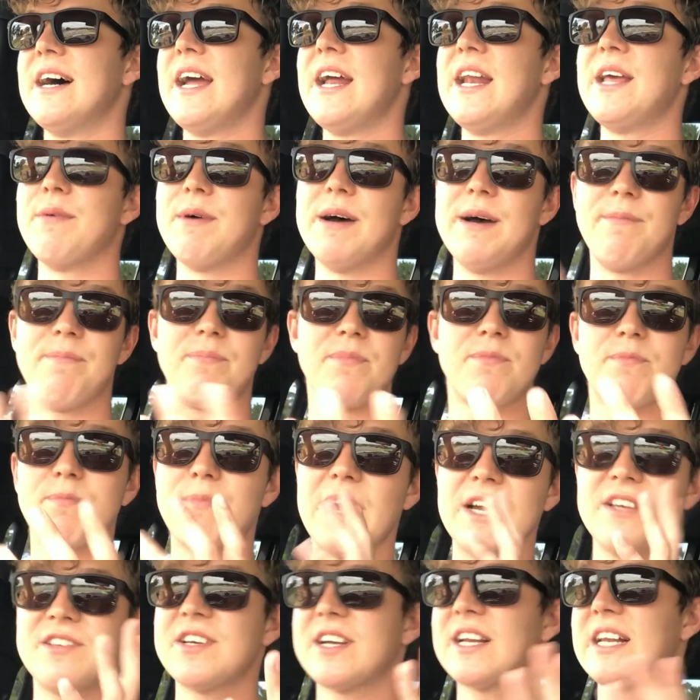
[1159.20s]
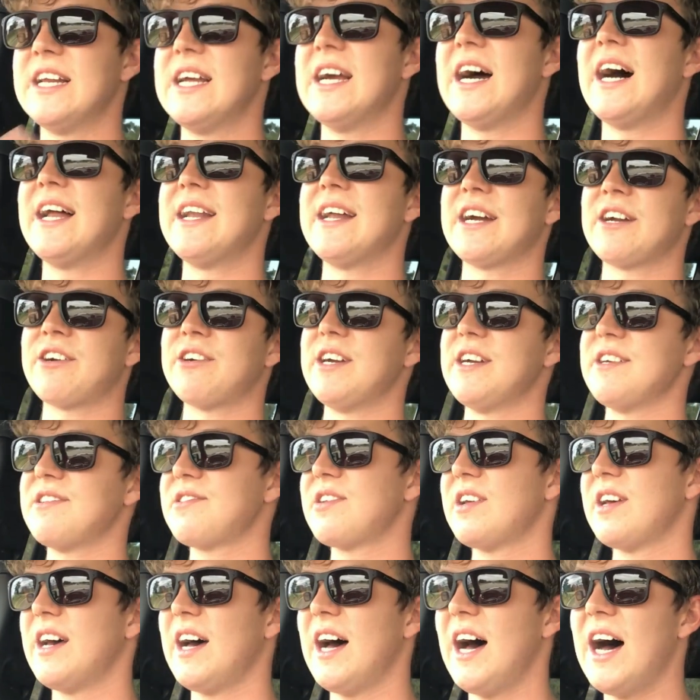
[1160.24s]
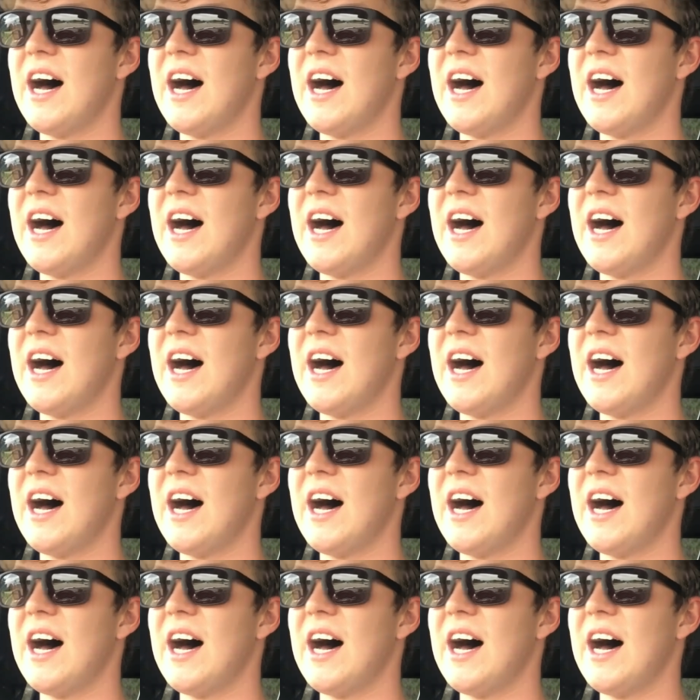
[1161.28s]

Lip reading: Anyway, basically I digress.